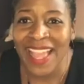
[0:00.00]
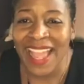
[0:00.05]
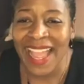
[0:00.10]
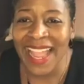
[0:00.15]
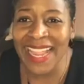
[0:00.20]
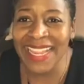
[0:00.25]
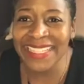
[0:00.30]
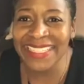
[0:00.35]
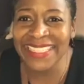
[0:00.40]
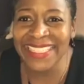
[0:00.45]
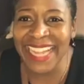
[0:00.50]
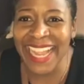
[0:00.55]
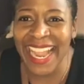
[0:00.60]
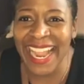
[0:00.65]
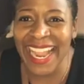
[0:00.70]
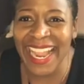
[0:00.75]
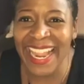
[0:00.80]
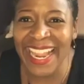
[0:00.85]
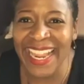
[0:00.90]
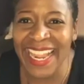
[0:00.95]
Hey,
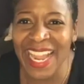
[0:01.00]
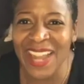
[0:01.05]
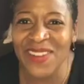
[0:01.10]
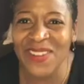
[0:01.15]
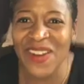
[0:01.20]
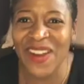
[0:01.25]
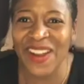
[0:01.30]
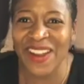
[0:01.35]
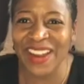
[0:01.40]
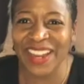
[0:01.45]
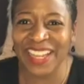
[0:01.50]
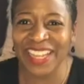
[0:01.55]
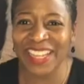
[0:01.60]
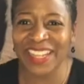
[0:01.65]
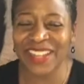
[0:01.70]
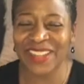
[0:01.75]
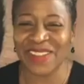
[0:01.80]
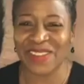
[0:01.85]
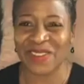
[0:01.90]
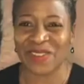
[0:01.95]
Jay, how are
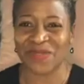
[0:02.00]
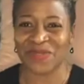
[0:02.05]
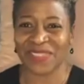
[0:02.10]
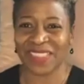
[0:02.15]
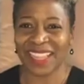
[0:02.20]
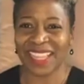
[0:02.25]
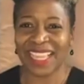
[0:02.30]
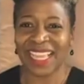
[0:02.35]
you?